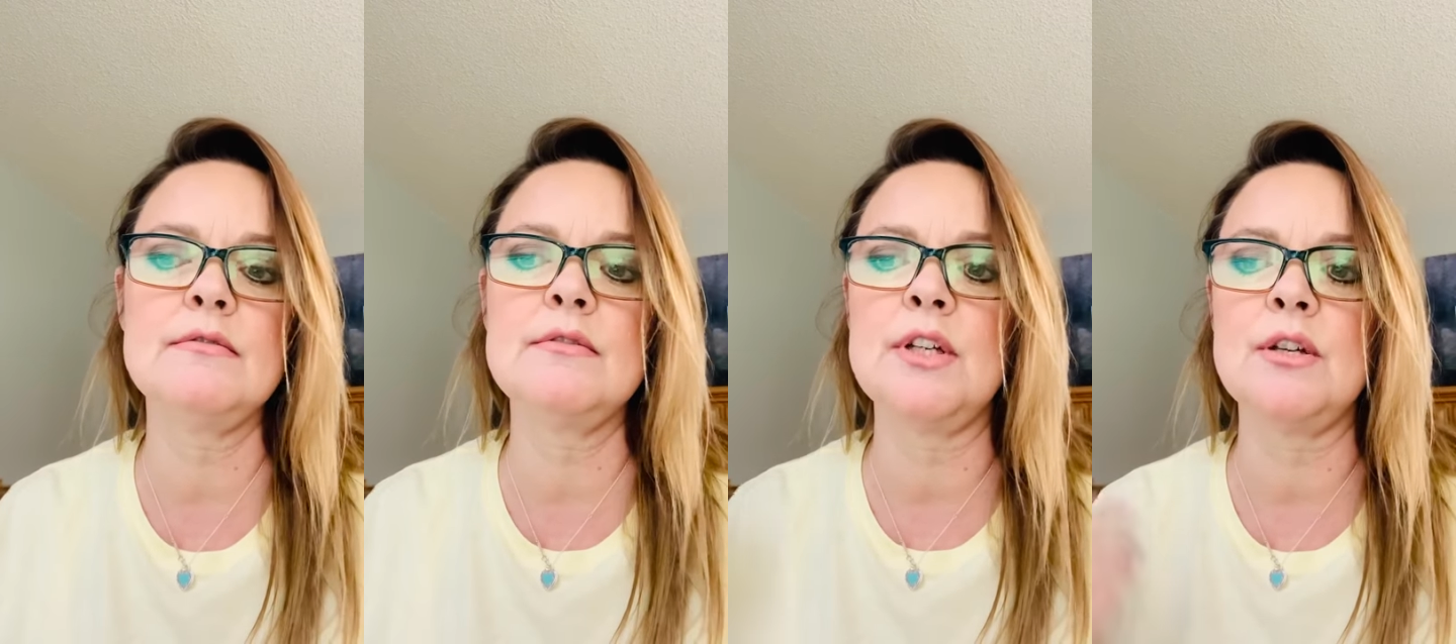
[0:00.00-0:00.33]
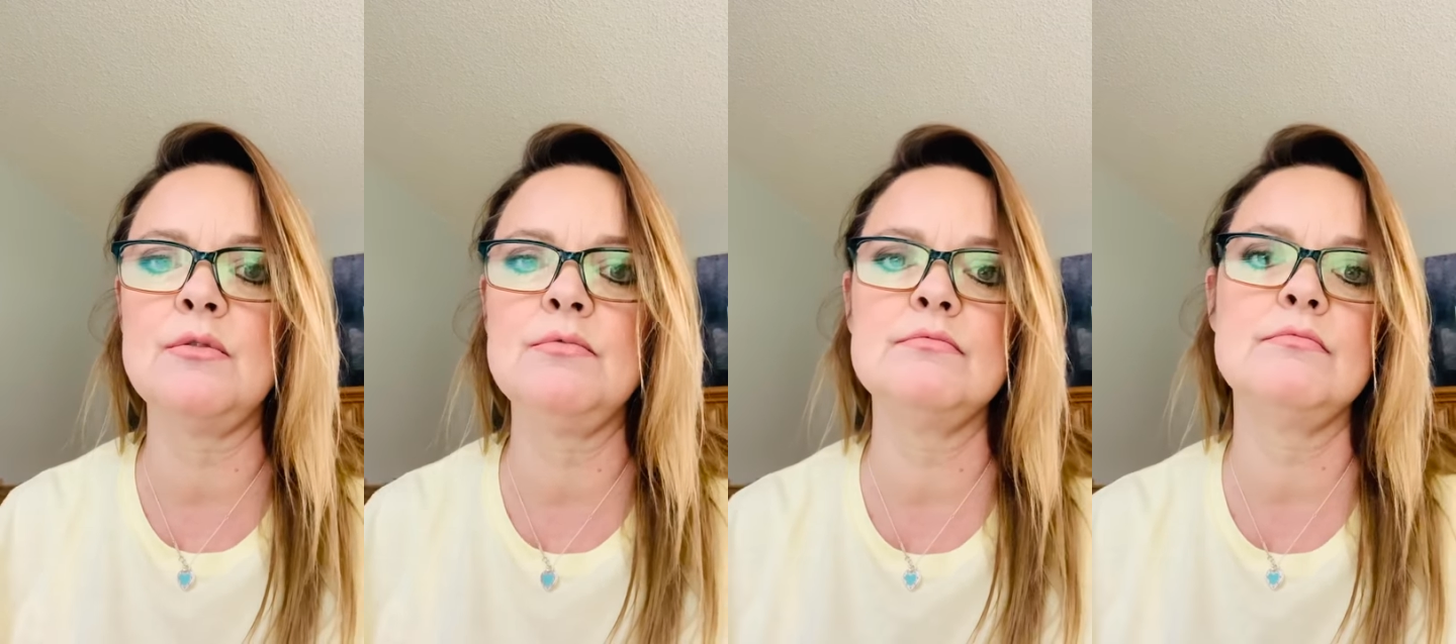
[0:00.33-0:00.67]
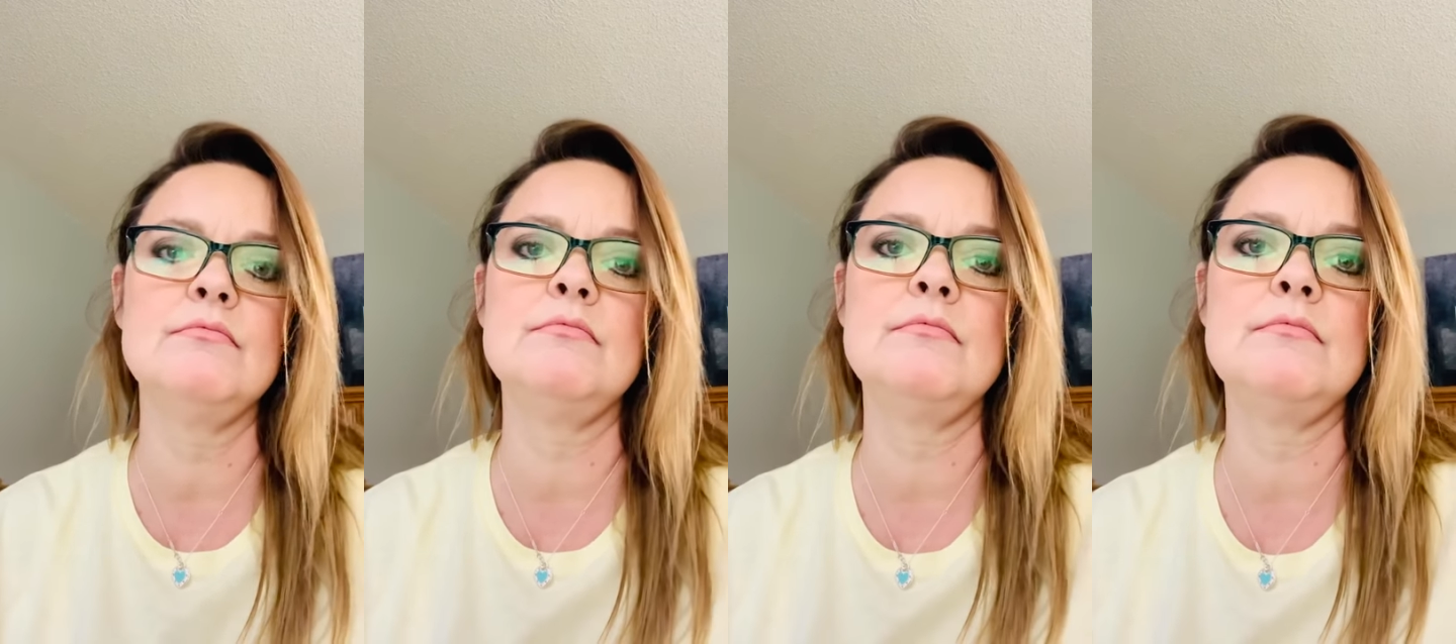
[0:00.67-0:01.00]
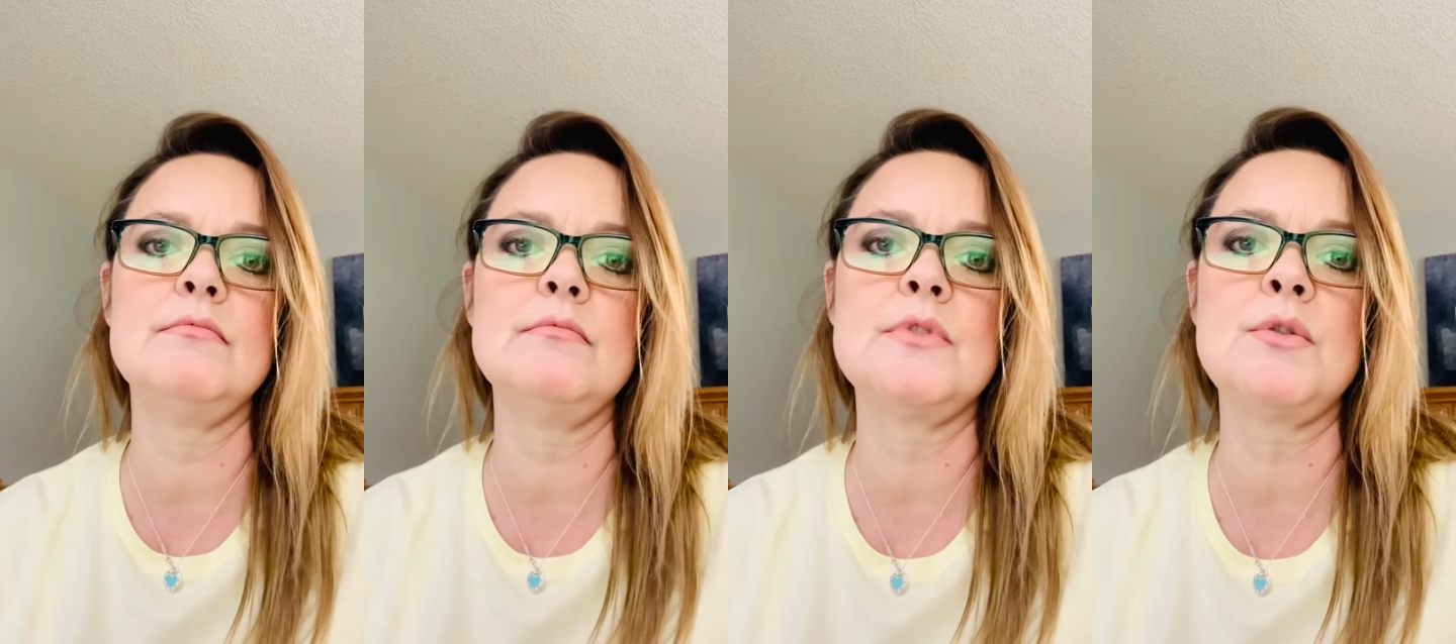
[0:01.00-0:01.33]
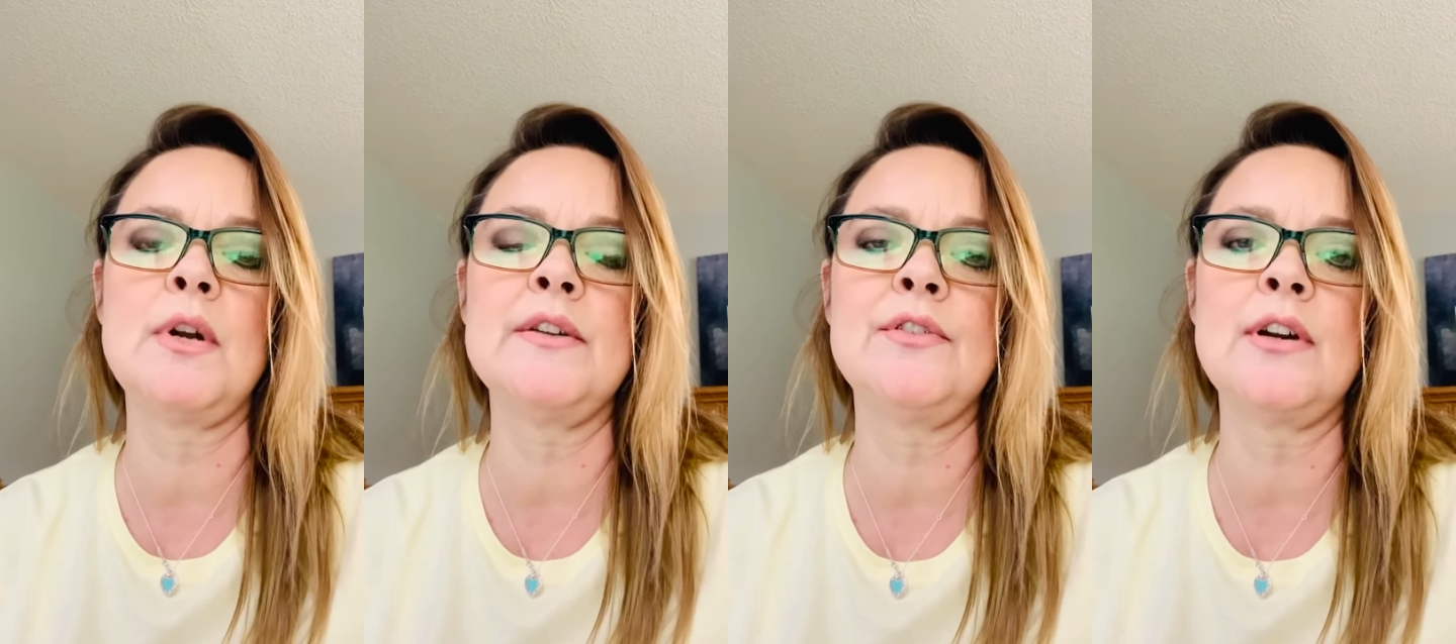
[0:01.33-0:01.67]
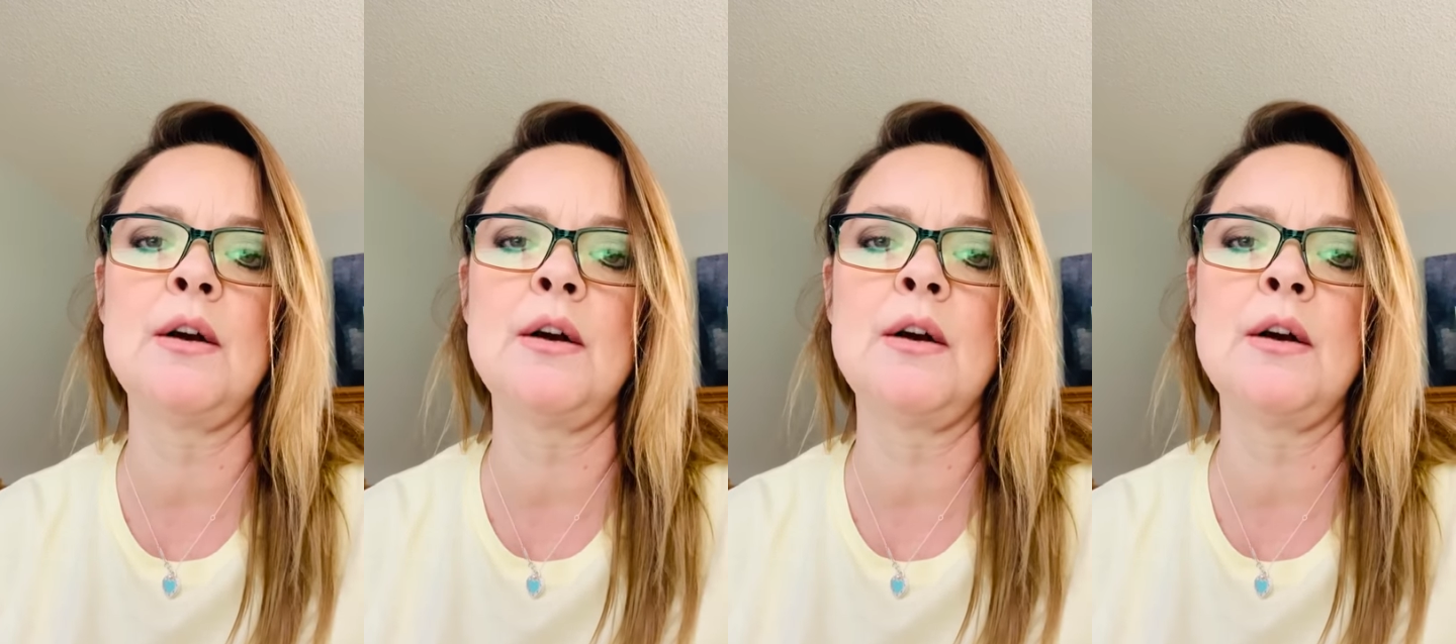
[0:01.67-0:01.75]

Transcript: you know, 24